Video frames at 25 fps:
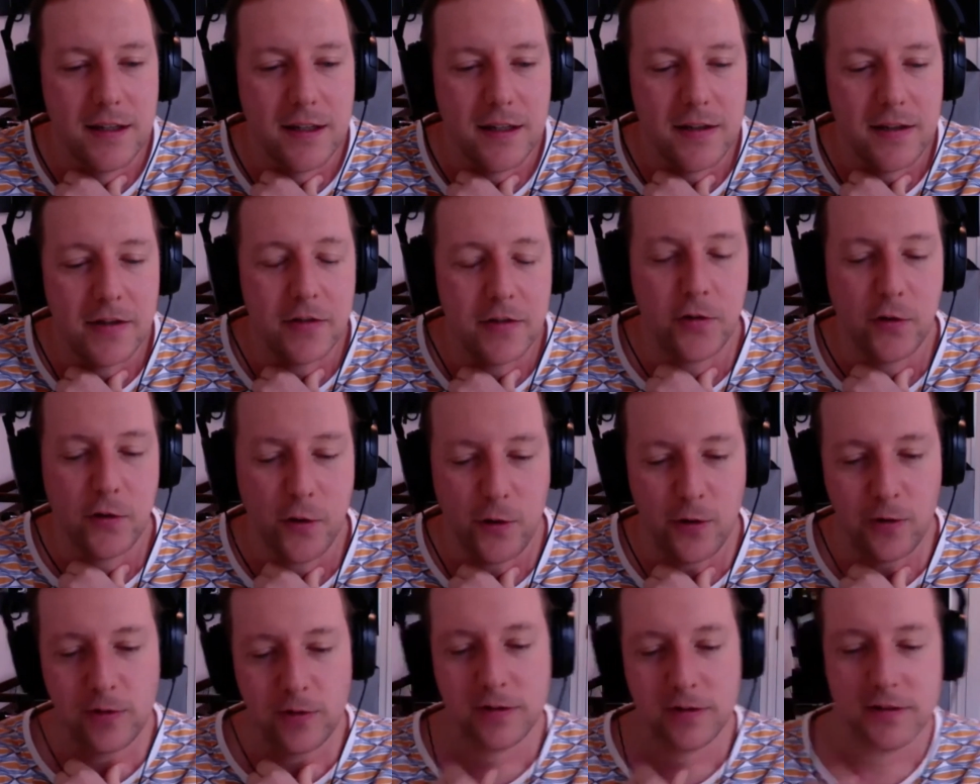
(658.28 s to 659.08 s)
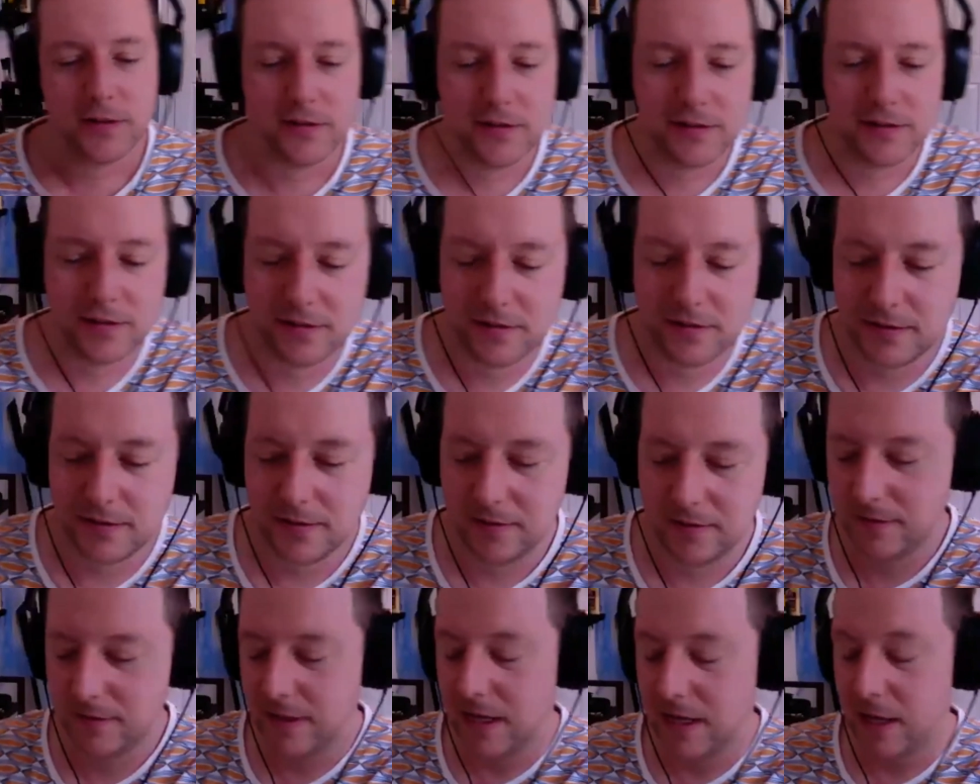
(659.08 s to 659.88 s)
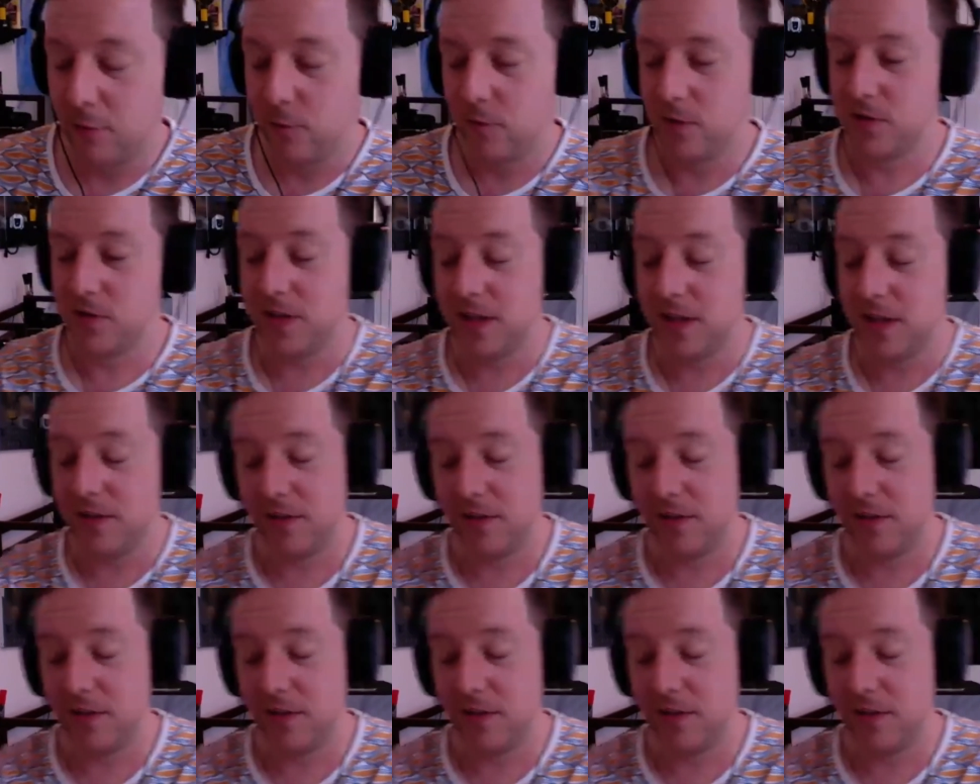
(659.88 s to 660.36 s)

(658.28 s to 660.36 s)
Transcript: And so I'll receive an